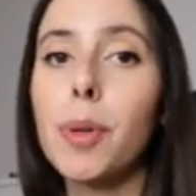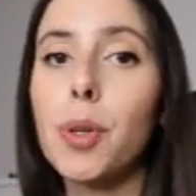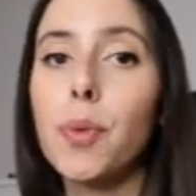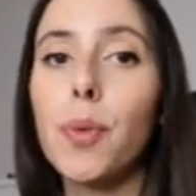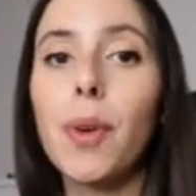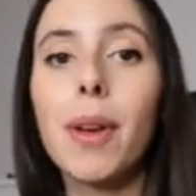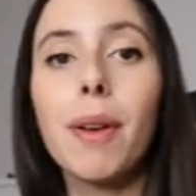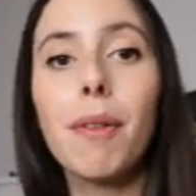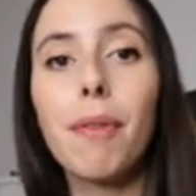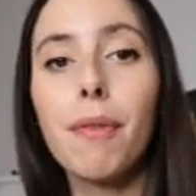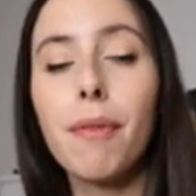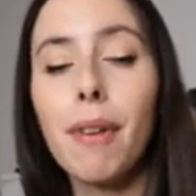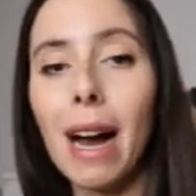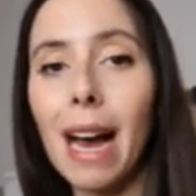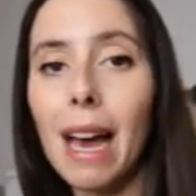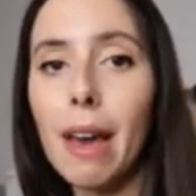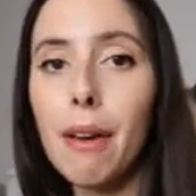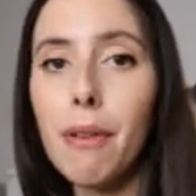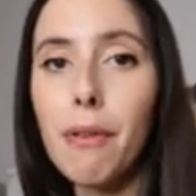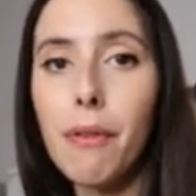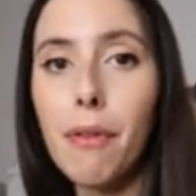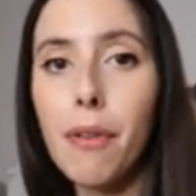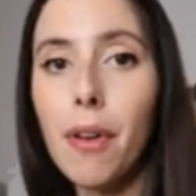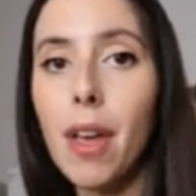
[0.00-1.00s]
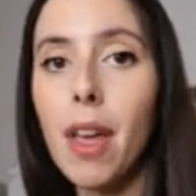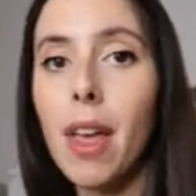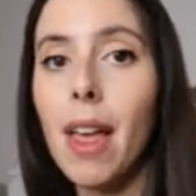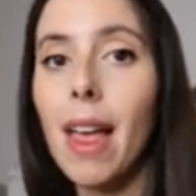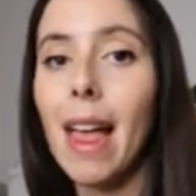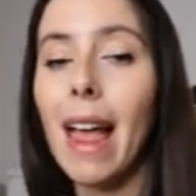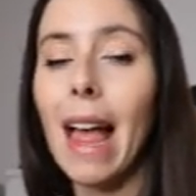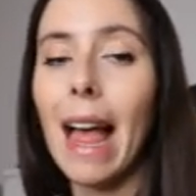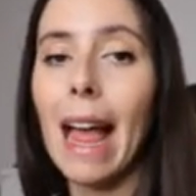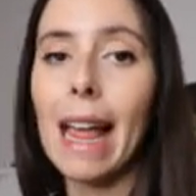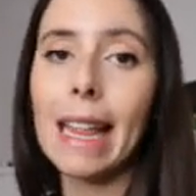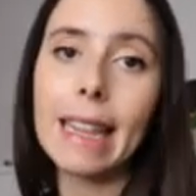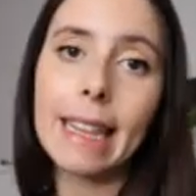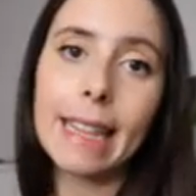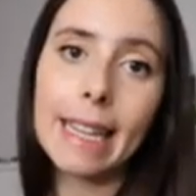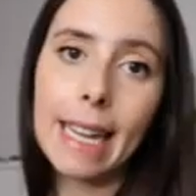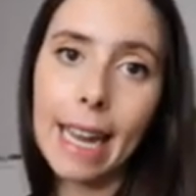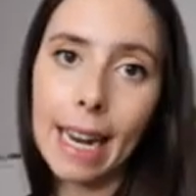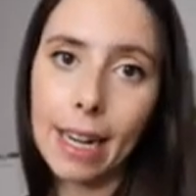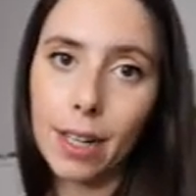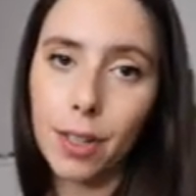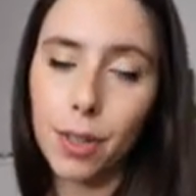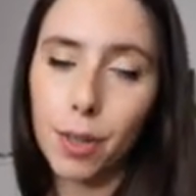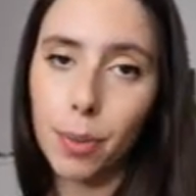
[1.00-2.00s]
between 5 and
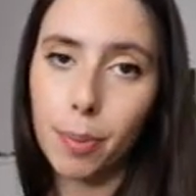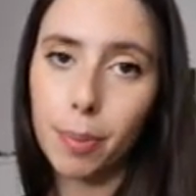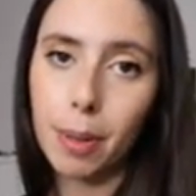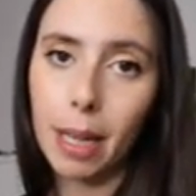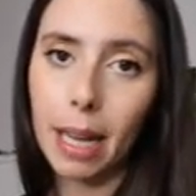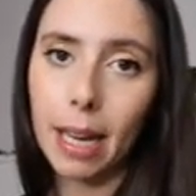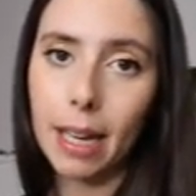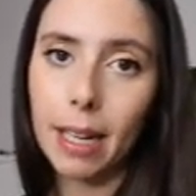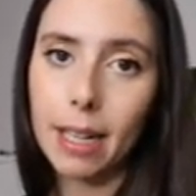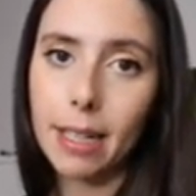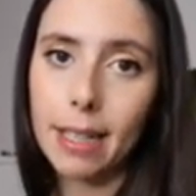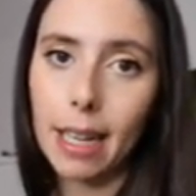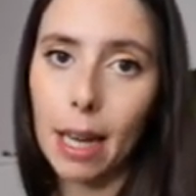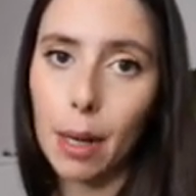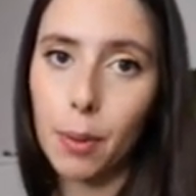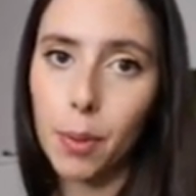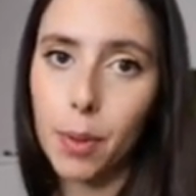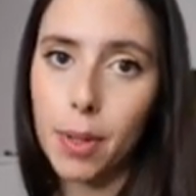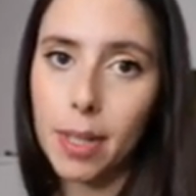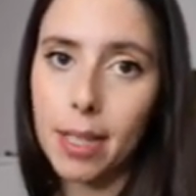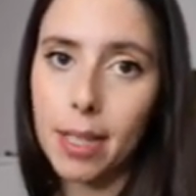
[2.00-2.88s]
10 suppliers, I would